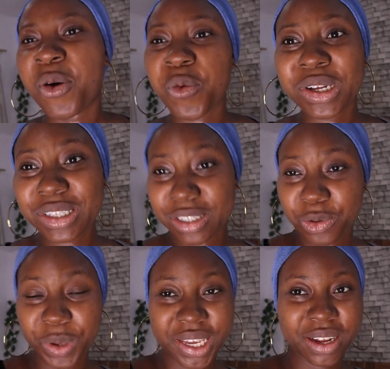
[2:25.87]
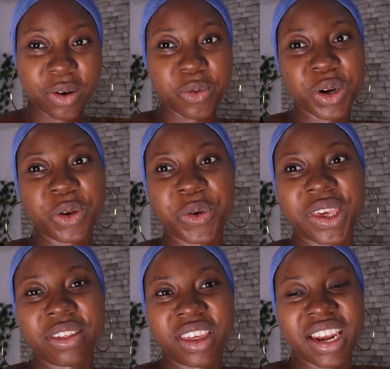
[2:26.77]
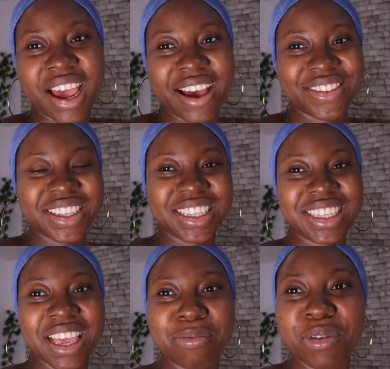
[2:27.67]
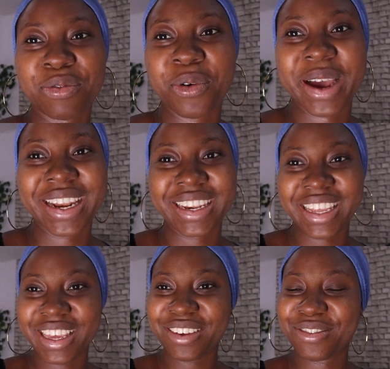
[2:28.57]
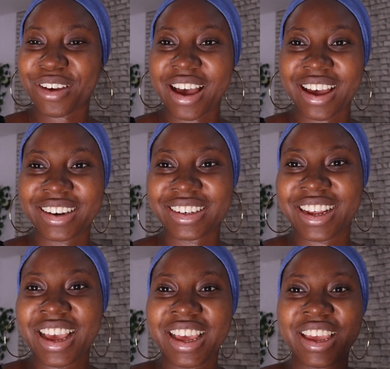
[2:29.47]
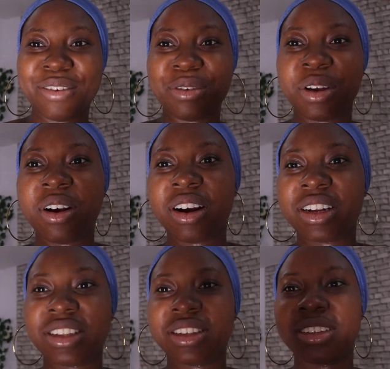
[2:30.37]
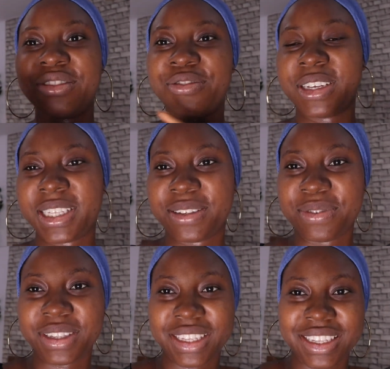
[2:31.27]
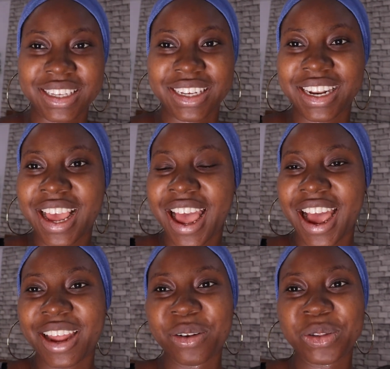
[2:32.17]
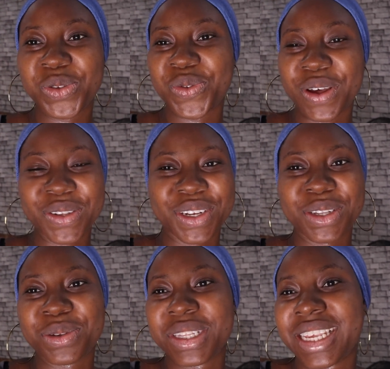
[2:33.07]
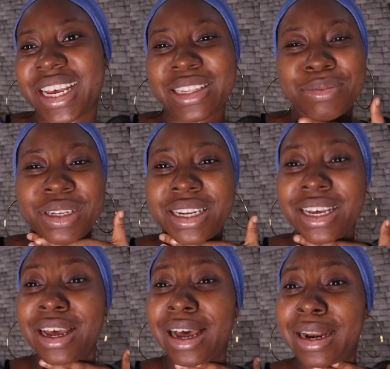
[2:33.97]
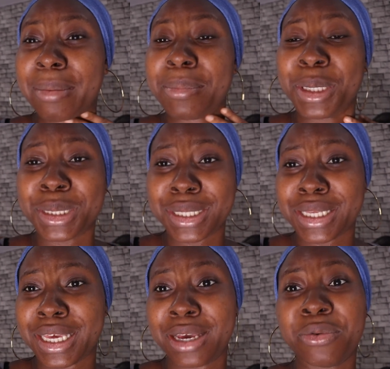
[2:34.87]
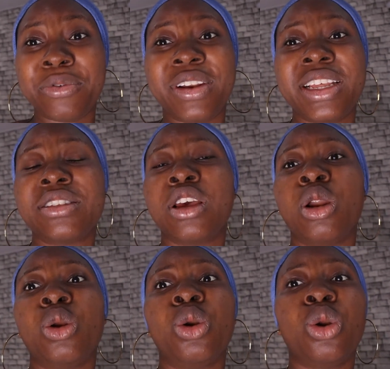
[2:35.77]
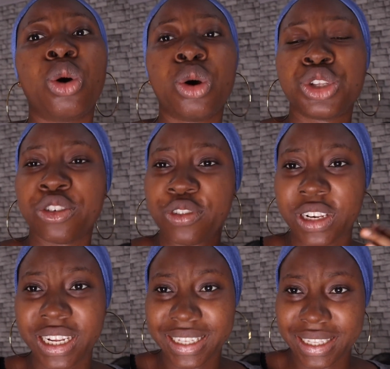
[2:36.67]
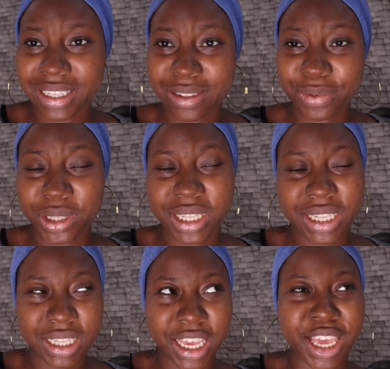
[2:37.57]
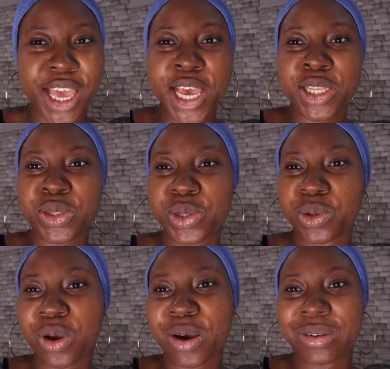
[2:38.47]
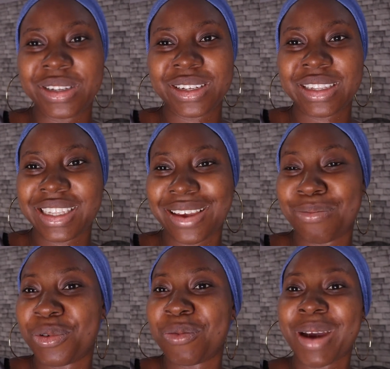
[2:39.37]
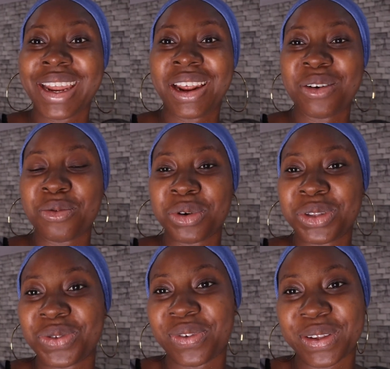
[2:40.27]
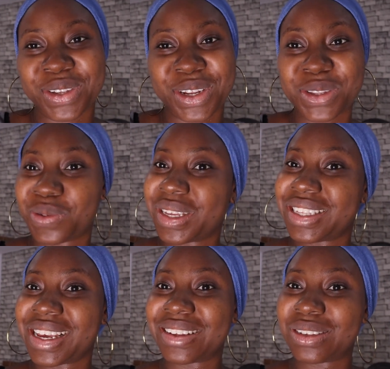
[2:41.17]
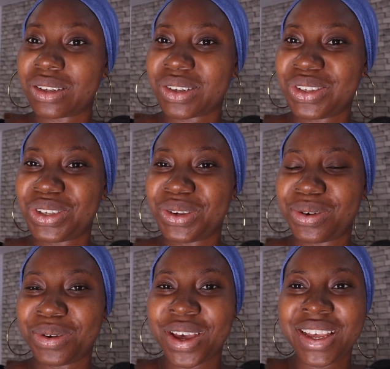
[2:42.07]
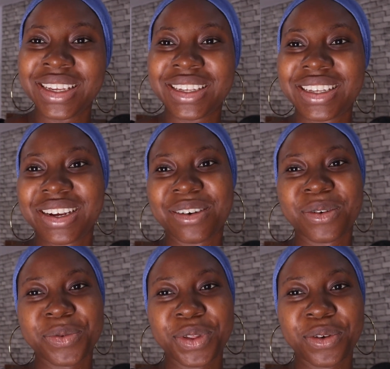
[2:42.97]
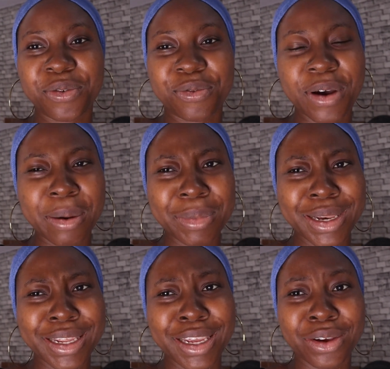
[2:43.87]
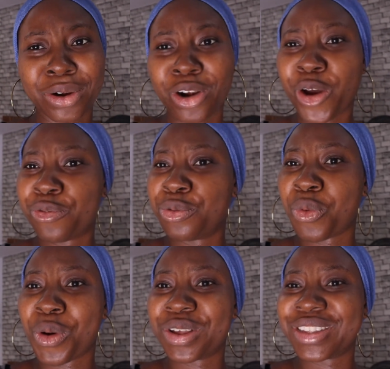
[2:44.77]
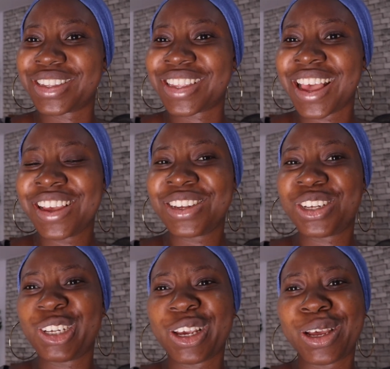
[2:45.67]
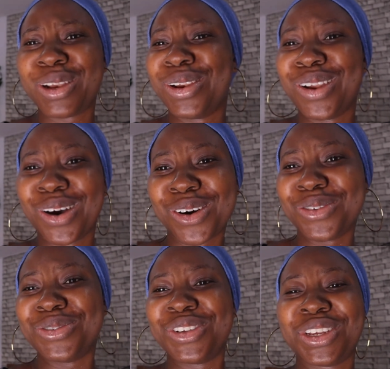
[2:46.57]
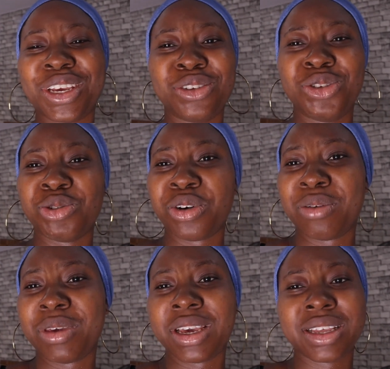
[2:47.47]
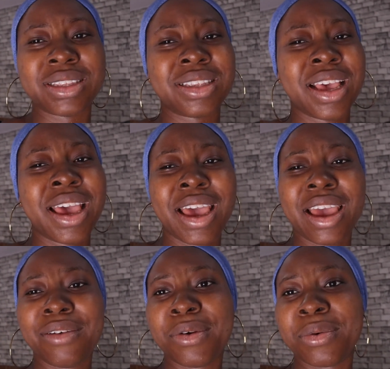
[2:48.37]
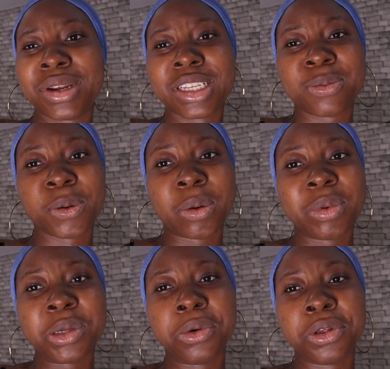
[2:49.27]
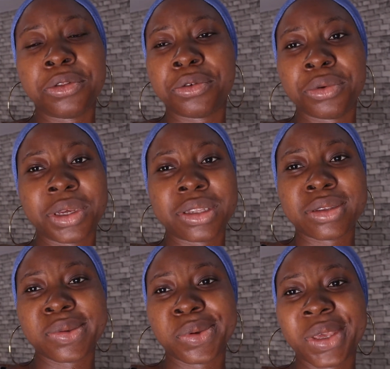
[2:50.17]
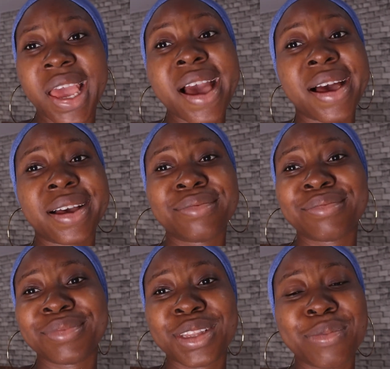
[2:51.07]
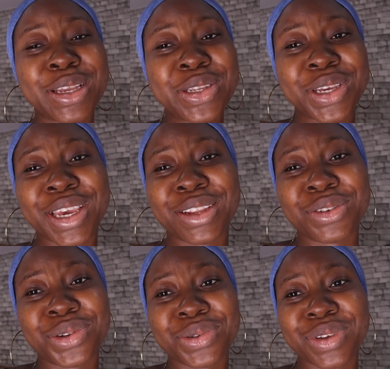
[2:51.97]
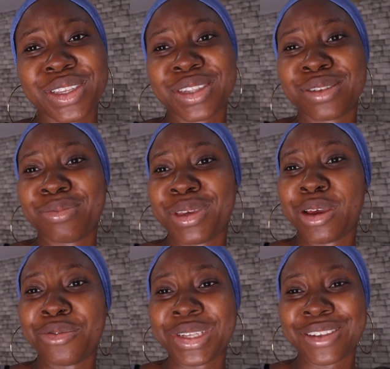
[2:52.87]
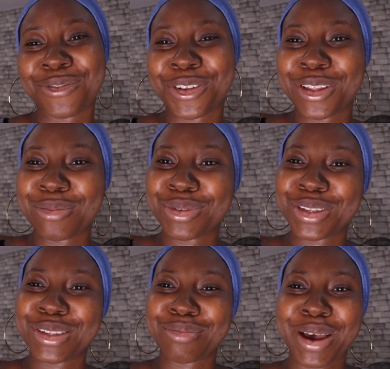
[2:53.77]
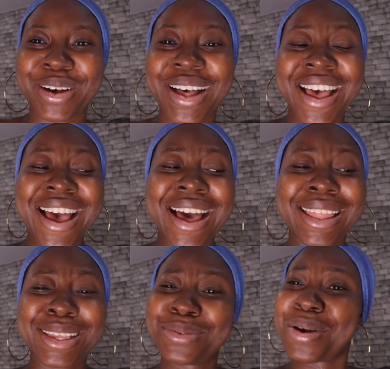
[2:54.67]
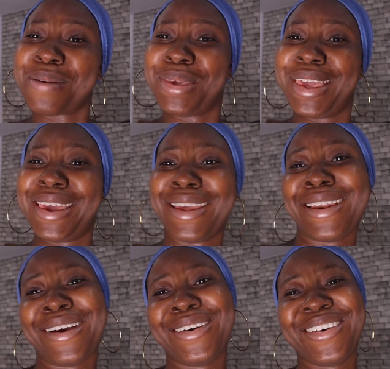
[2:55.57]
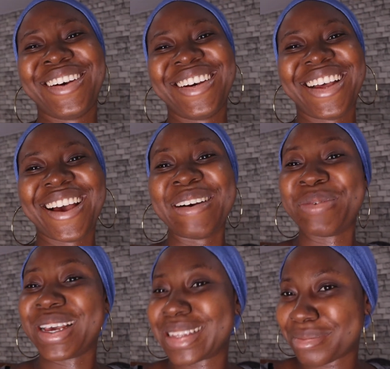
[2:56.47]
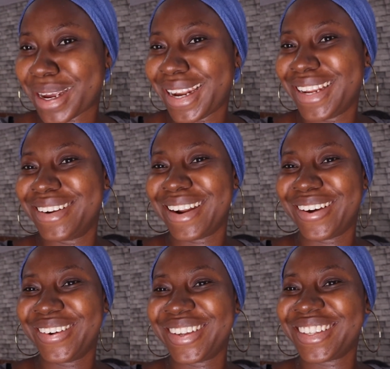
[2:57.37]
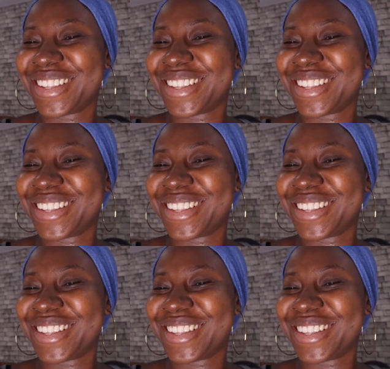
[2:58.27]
One quick thing I have to say before I leave, and in regards to the festive season, I know 2020 has been an amazing year. We've learned a lot of lessons for this year, so I would just say, be reminded of what 2020 has taught you. Stick around with your family, your loved ones, share love, share joy, because everyone is probably going through it. So yeah, the best you can do is to be a reason for them to smile, and that's why I'm here now. I hope you're smiling now.